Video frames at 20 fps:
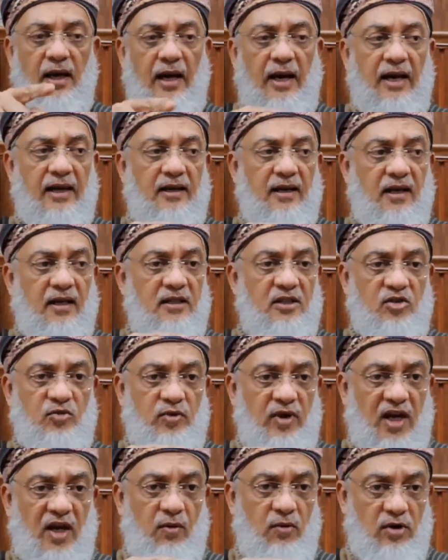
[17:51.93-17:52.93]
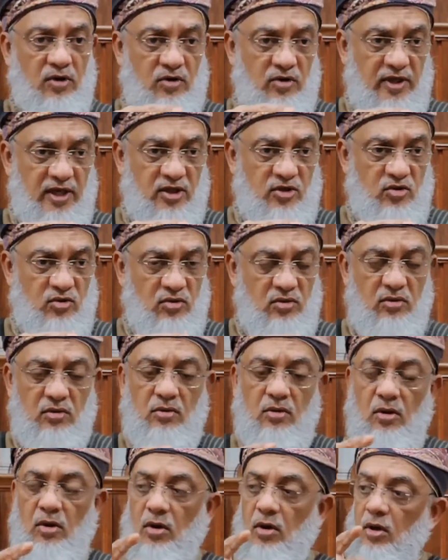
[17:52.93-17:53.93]
Akhirat is where I want to get to.
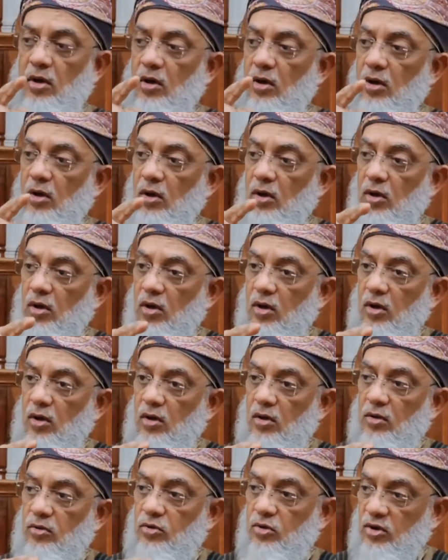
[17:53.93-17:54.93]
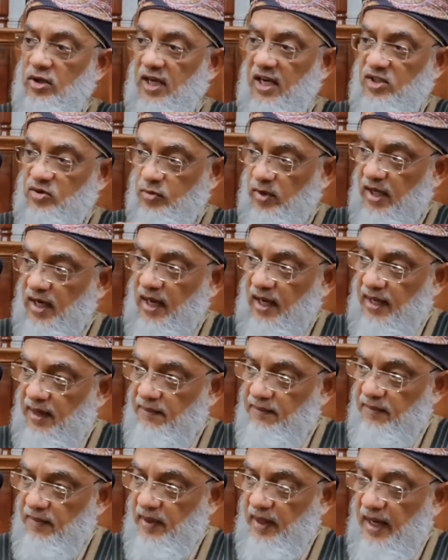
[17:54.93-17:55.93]
Dunya is where I
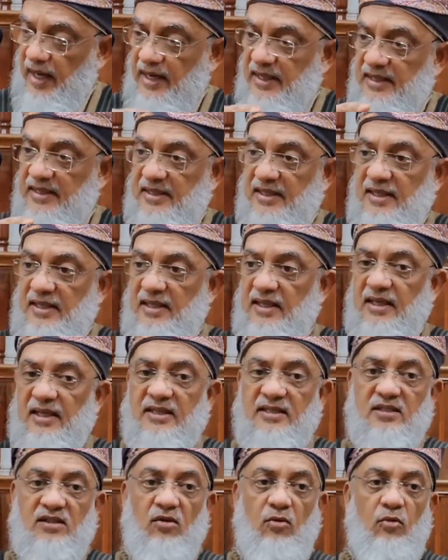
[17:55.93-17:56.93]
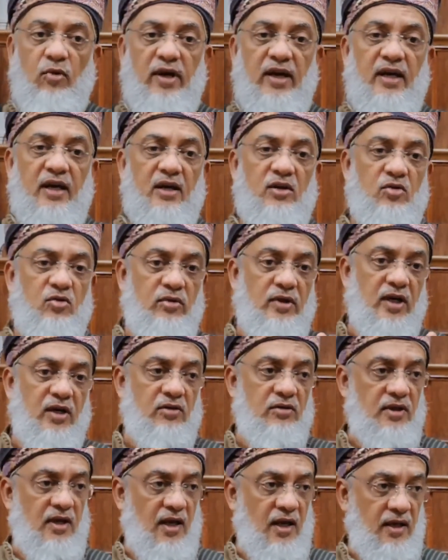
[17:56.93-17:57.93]
am. And Deen is the way to
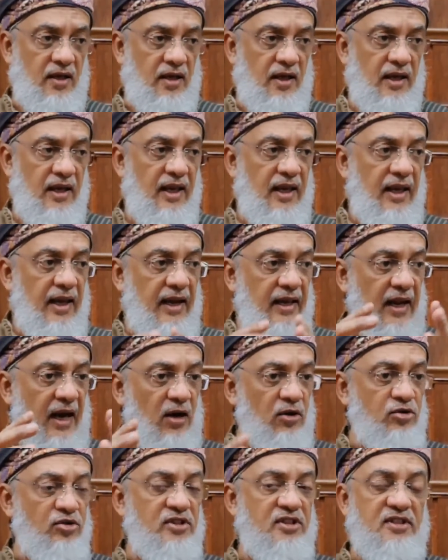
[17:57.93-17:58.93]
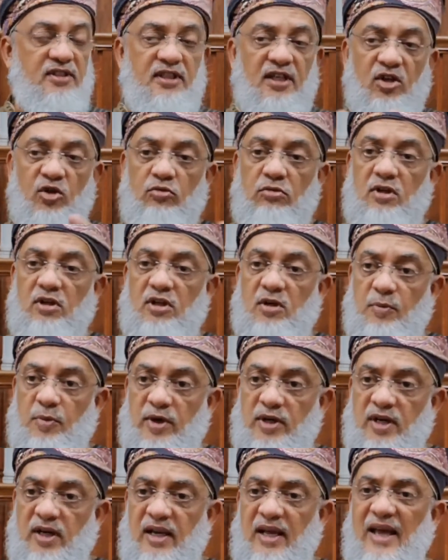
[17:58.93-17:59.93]
get to that Akhirat. And how is the Deen to
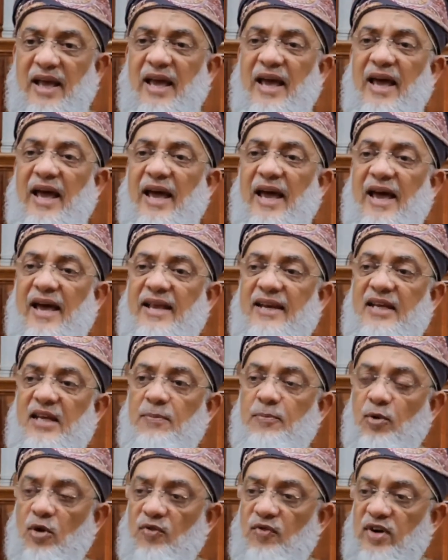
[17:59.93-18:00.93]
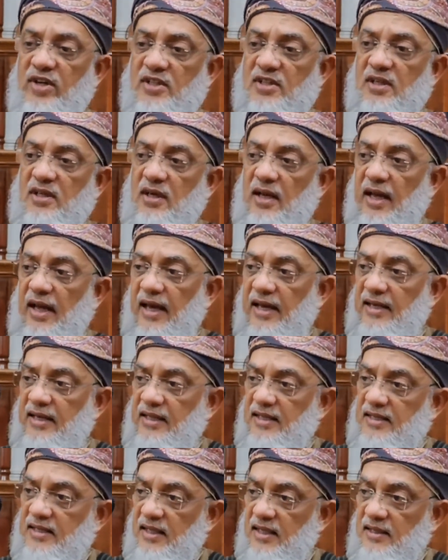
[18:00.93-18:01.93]
interpret it? Any profession,
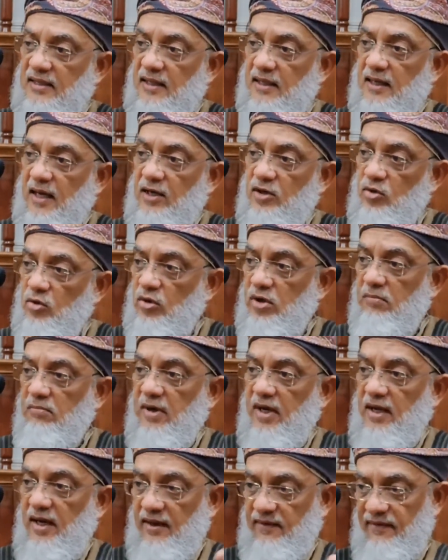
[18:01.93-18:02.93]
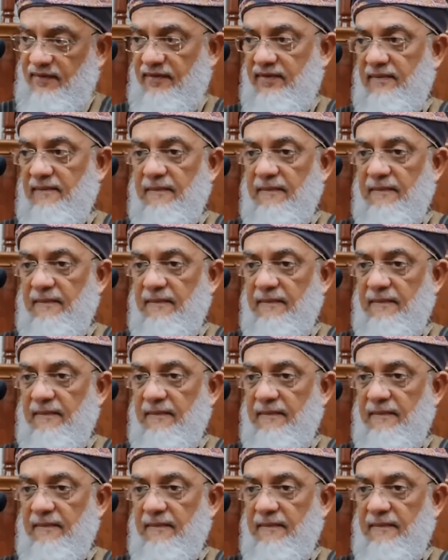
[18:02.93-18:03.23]
anything that I do in my life.